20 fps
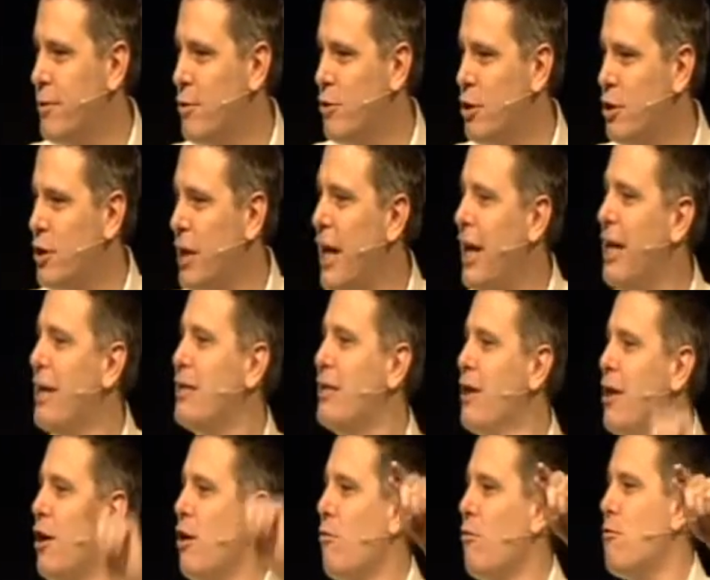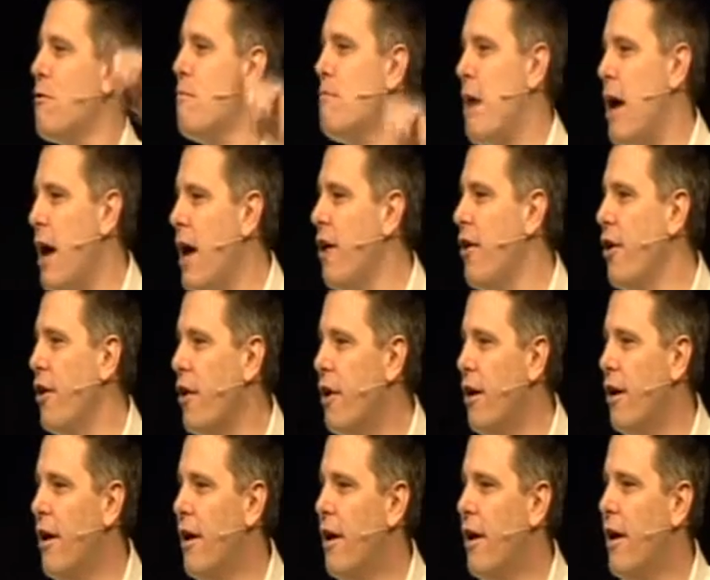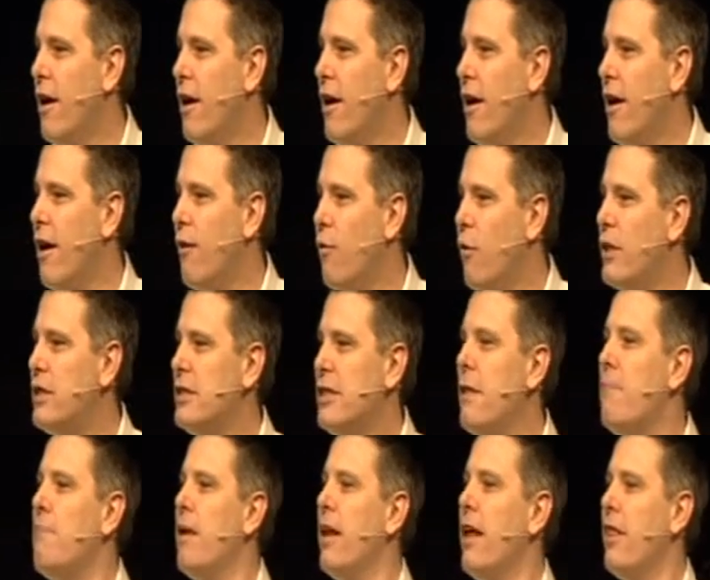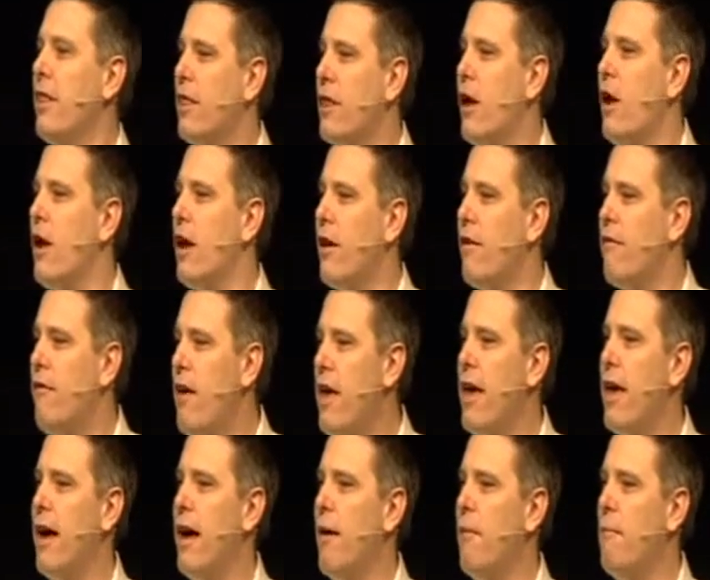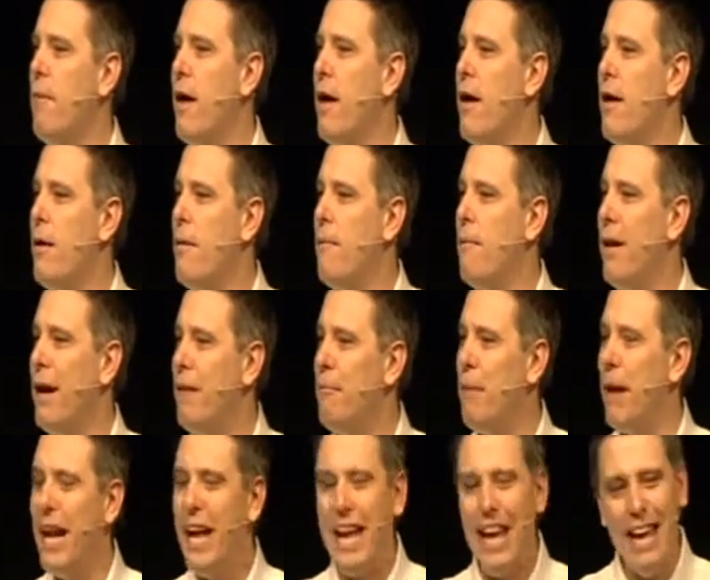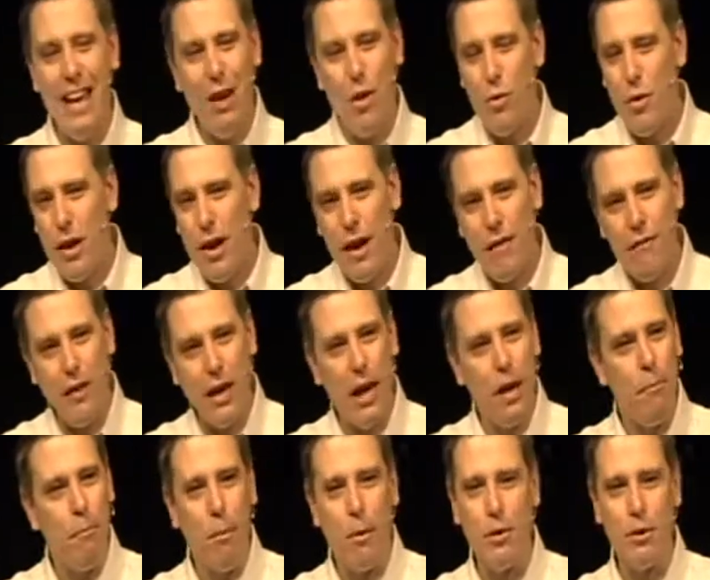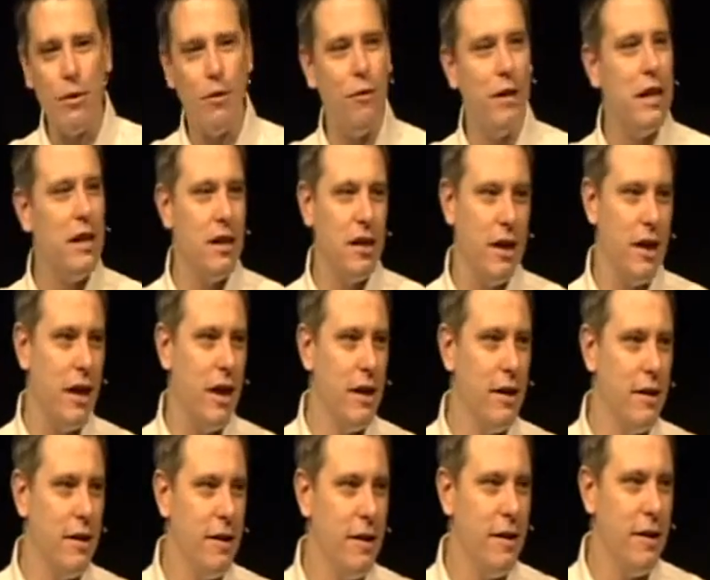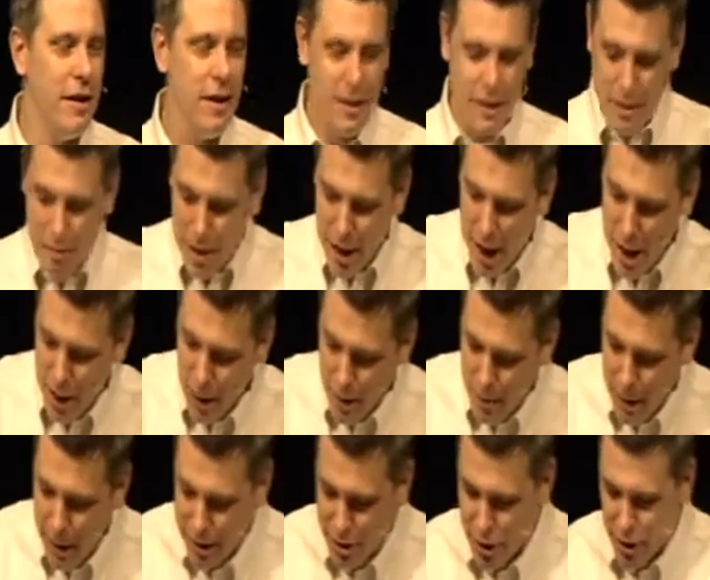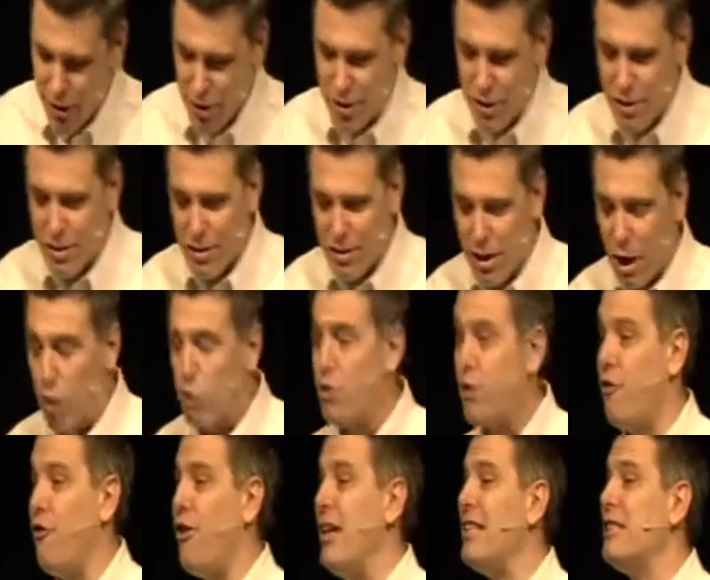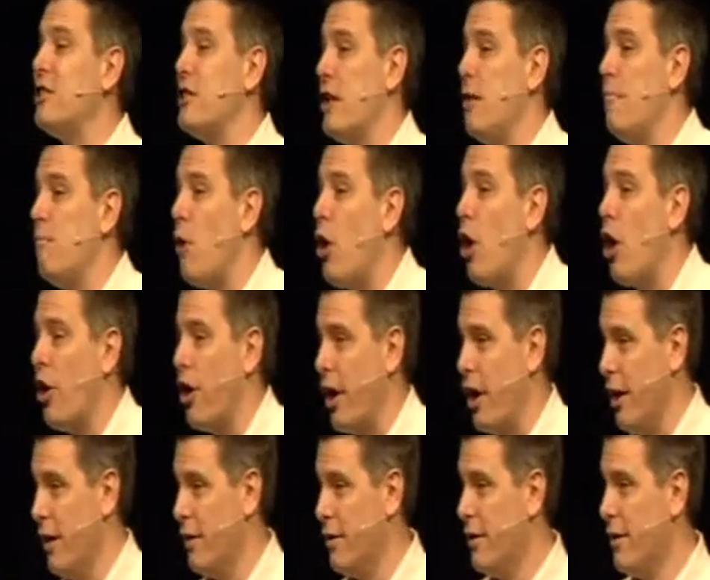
Just his little reminder of what somebody thought of him, but he knew enough to keep persevering in it. Some of the other misses, Coach Vince Lombardi.